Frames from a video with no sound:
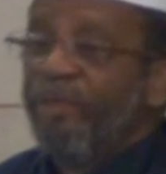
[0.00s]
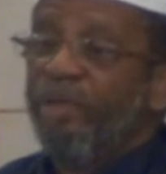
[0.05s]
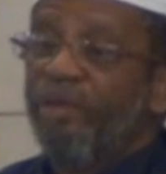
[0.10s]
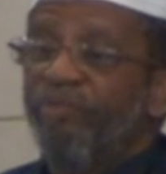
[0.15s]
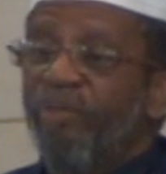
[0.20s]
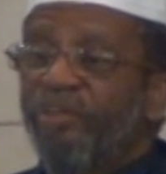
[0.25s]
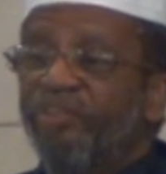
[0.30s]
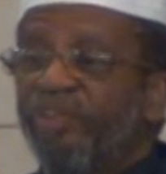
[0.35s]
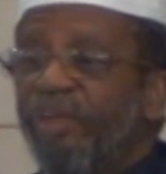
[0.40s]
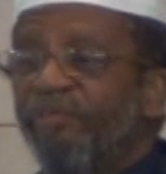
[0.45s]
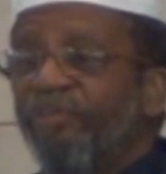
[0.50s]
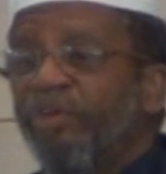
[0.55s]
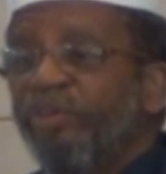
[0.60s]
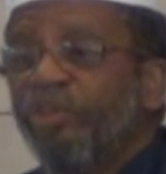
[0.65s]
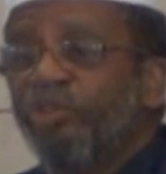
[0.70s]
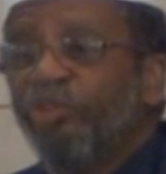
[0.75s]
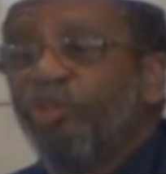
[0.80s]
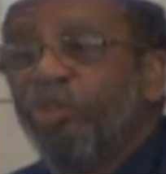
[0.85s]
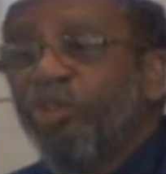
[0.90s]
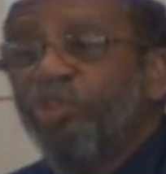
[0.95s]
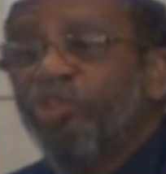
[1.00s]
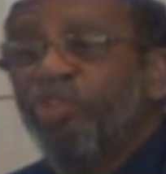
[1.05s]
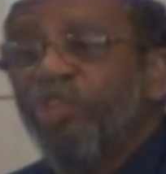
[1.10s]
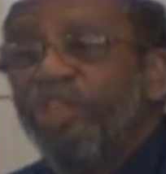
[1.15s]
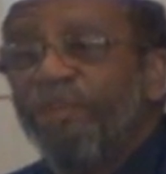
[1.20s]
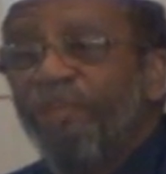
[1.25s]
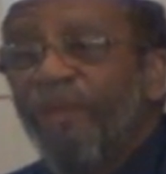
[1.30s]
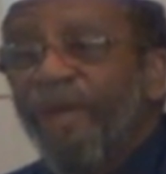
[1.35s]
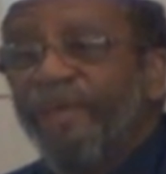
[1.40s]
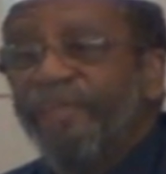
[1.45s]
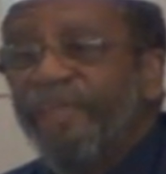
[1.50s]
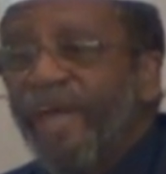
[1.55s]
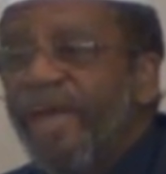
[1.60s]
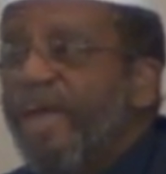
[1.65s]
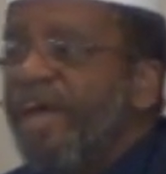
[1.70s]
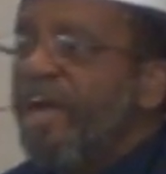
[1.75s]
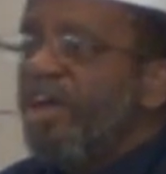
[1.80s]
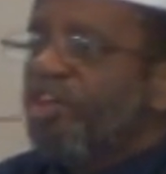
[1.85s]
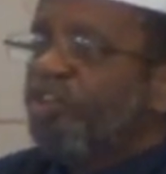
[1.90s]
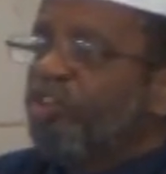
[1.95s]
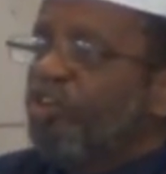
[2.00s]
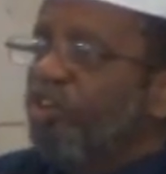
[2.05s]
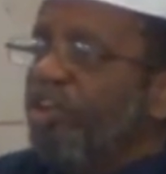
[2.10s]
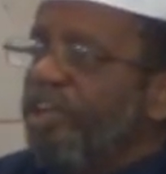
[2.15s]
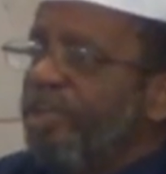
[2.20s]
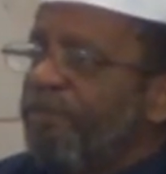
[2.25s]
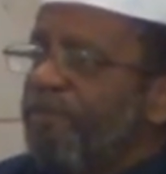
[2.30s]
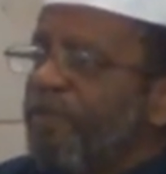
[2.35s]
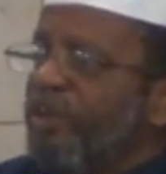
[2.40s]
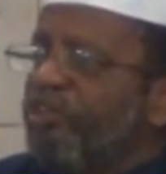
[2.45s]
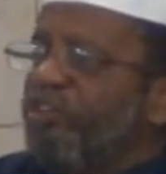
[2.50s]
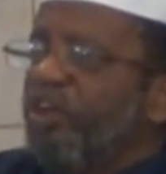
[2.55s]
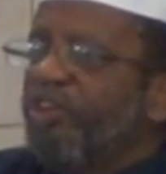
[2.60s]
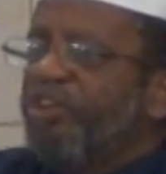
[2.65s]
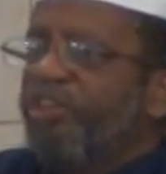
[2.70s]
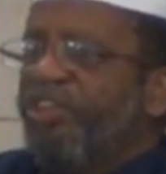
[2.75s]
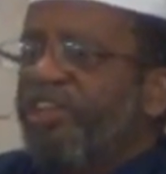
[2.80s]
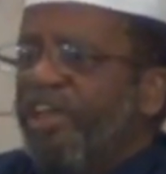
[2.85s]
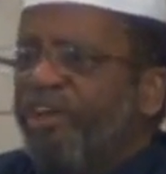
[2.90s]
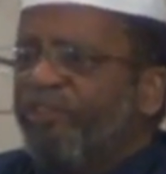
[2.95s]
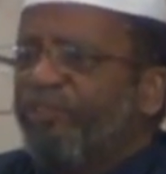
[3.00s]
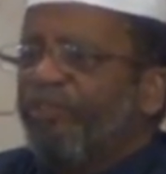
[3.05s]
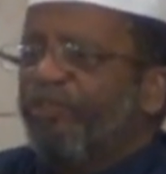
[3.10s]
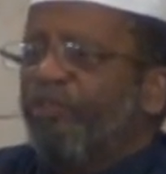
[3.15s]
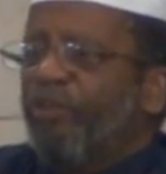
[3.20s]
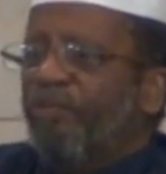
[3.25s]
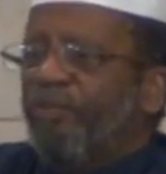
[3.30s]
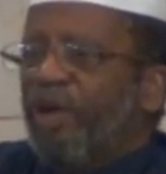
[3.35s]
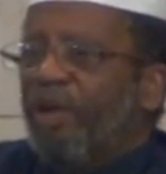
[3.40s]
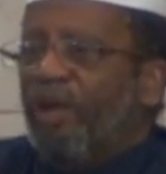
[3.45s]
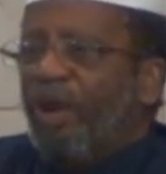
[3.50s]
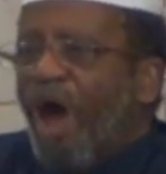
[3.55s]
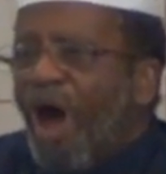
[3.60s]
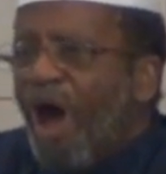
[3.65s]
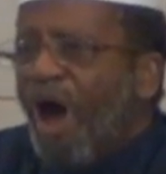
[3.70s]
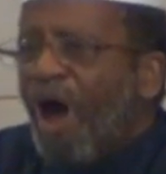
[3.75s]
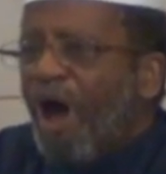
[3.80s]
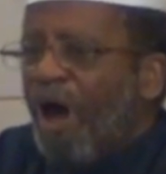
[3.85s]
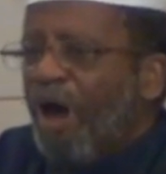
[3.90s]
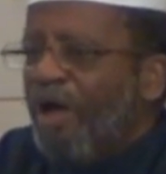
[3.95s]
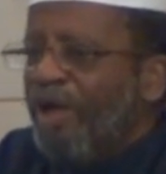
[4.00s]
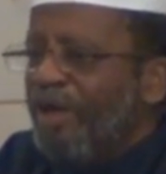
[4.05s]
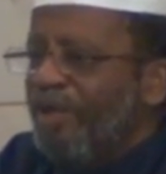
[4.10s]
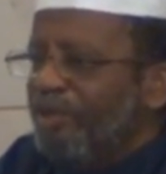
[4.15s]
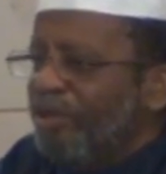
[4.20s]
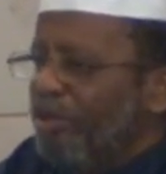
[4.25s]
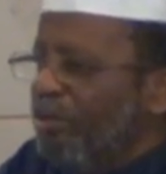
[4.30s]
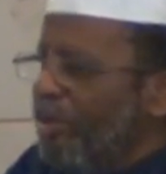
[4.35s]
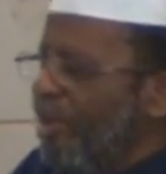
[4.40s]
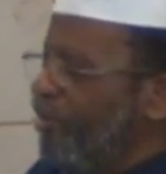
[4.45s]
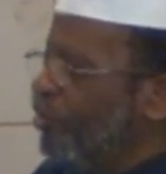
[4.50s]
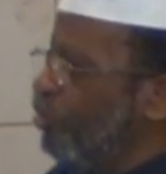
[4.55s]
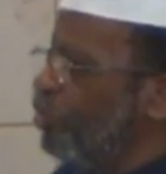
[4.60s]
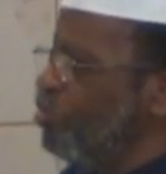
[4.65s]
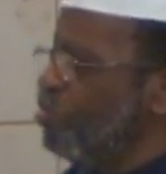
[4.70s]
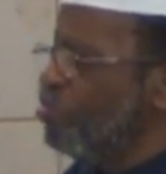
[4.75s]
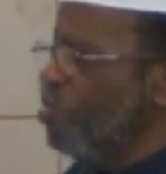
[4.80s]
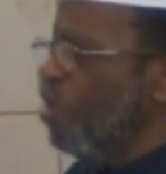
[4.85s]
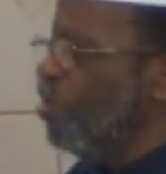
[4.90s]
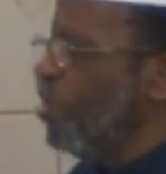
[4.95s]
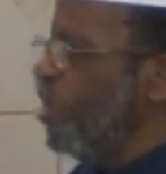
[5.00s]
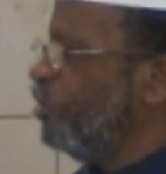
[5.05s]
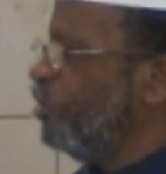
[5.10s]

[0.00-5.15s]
many of us have understood sleep like that? Sleep is a gift from Allah to let you know